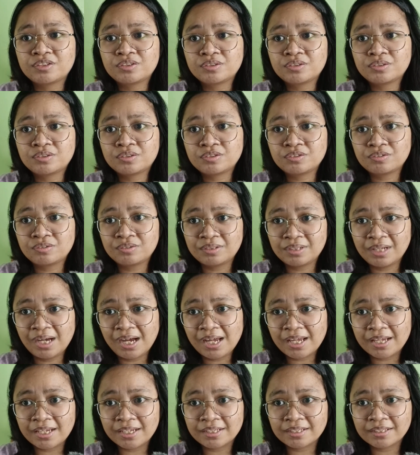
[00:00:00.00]

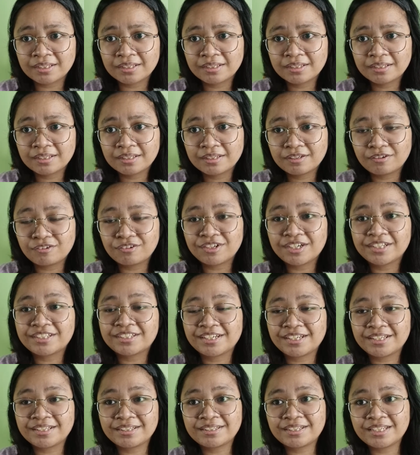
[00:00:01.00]
tonight, or rather
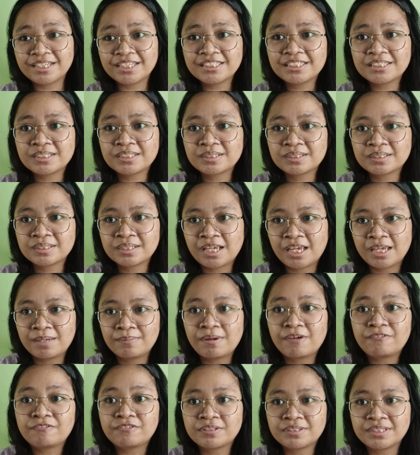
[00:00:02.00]
in this game,
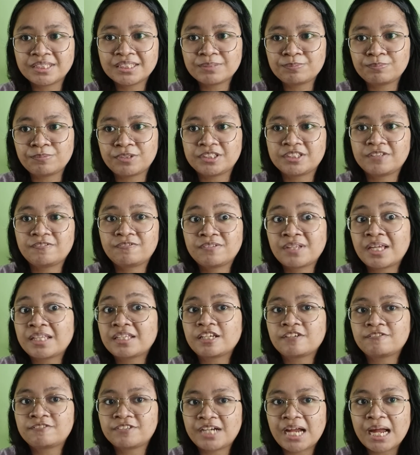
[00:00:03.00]
after this match, if that
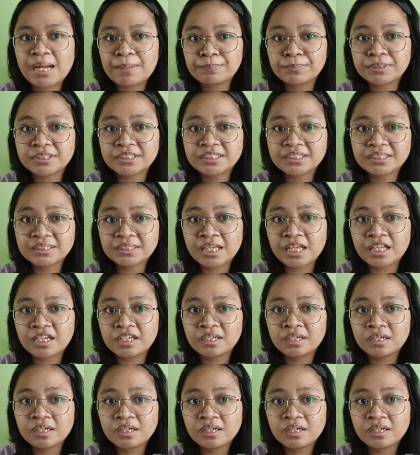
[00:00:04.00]
ever happens, then